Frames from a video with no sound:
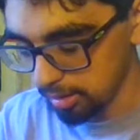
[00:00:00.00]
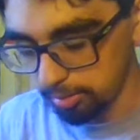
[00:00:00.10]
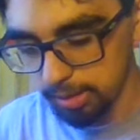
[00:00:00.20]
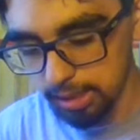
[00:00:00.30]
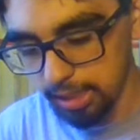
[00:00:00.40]
I
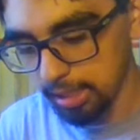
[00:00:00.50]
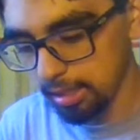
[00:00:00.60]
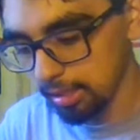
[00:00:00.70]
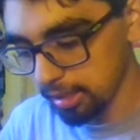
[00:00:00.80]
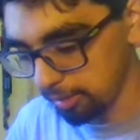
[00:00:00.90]
wish I
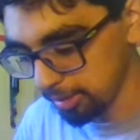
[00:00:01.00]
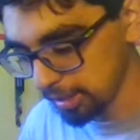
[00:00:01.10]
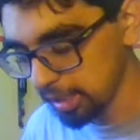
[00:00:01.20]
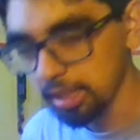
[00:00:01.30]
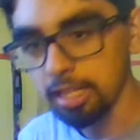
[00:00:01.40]
had
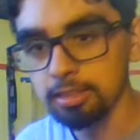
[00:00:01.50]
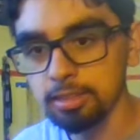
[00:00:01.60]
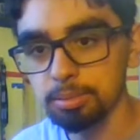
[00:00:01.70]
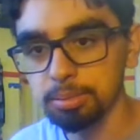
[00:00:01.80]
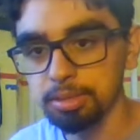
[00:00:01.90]

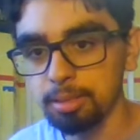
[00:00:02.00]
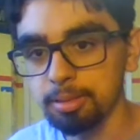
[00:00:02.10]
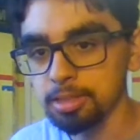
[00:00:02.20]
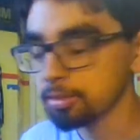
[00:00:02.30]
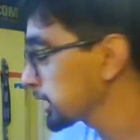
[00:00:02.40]
1,000
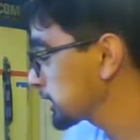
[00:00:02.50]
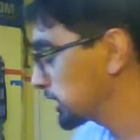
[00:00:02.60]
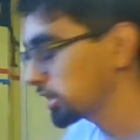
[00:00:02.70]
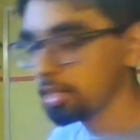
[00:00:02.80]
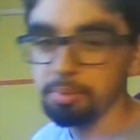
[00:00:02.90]
subscribers so I can just
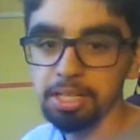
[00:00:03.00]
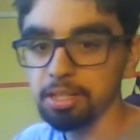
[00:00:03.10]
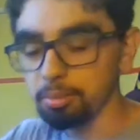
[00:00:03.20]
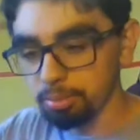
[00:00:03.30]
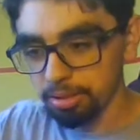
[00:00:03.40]
hook up my
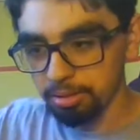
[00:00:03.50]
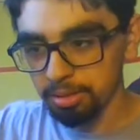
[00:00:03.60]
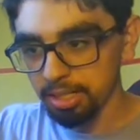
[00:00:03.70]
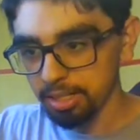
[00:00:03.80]
GoPro